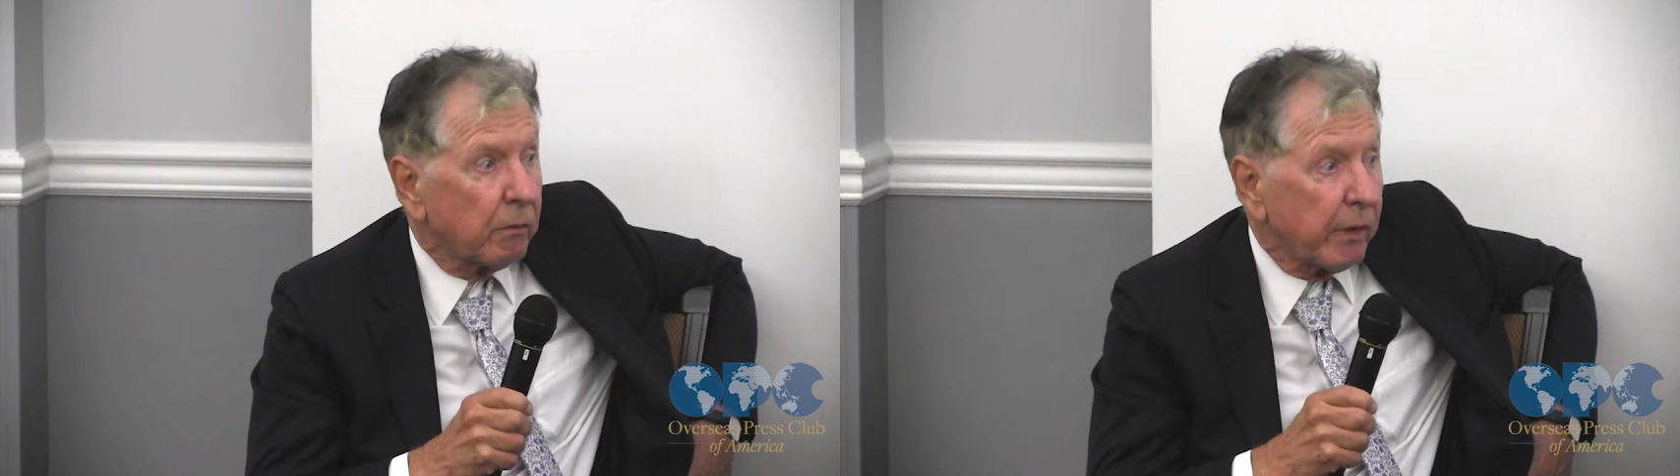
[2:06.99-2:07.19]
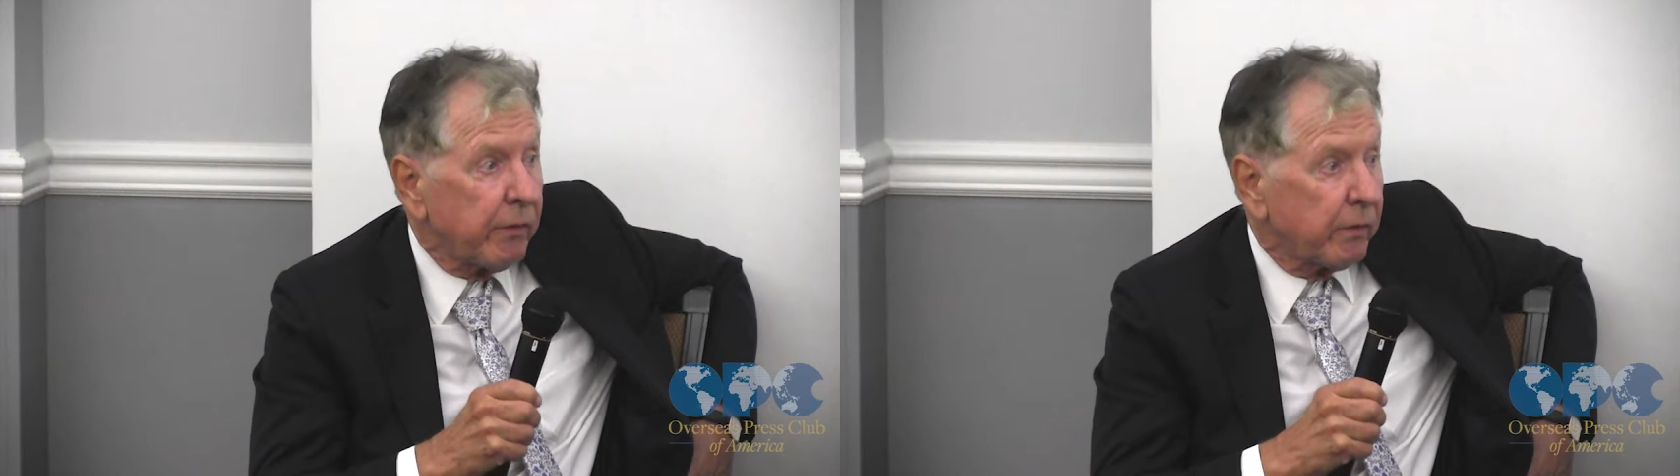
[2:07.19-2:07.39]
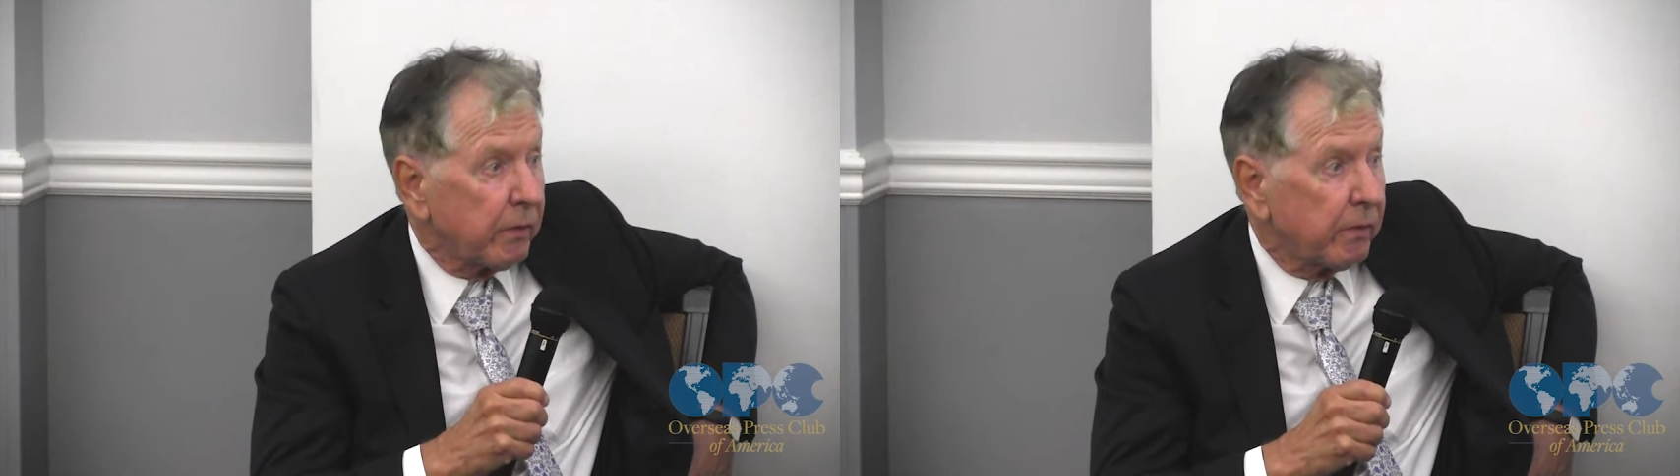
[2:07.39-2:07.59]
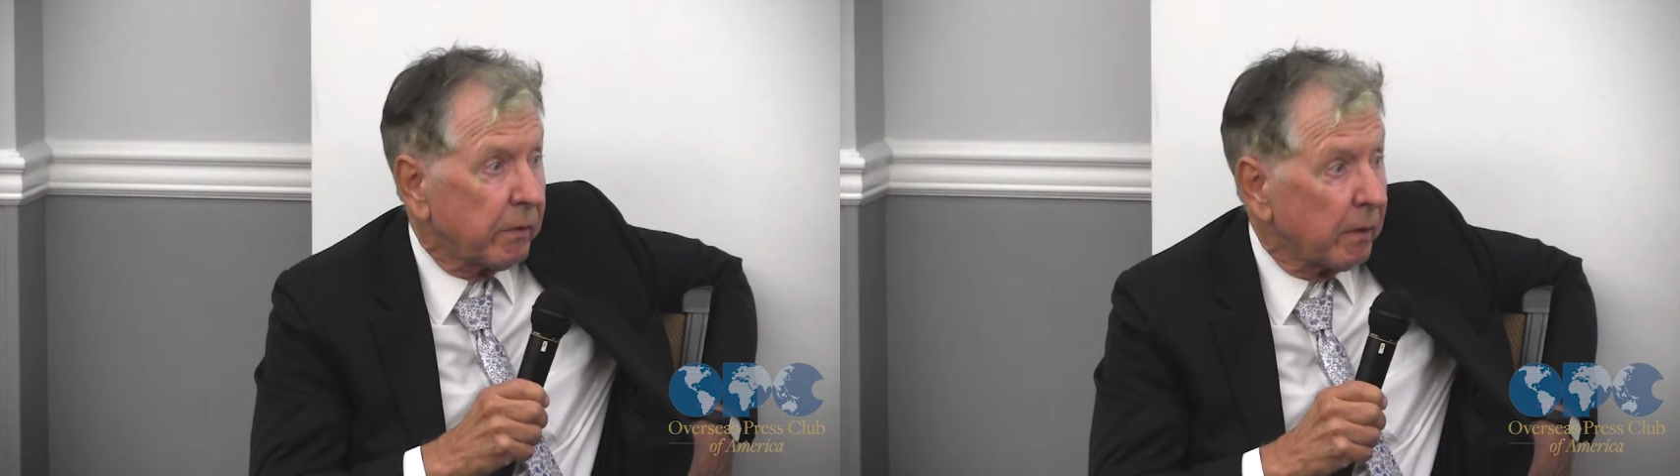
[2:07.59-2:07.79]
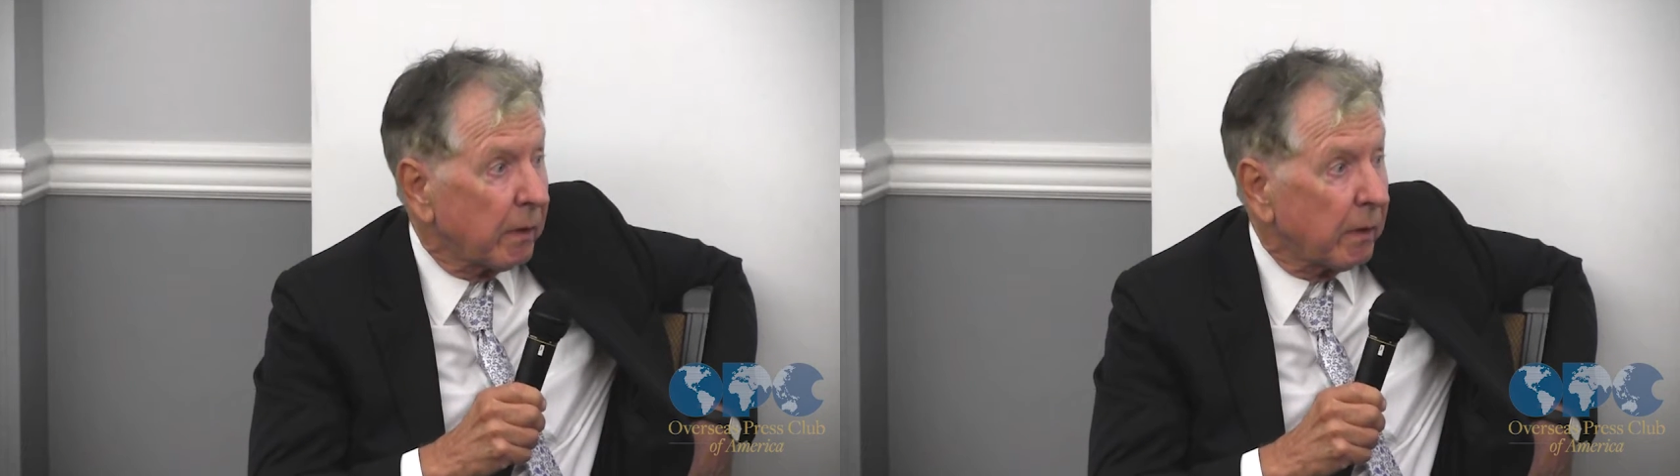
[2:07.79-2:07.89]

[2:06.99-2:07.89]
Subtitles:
risks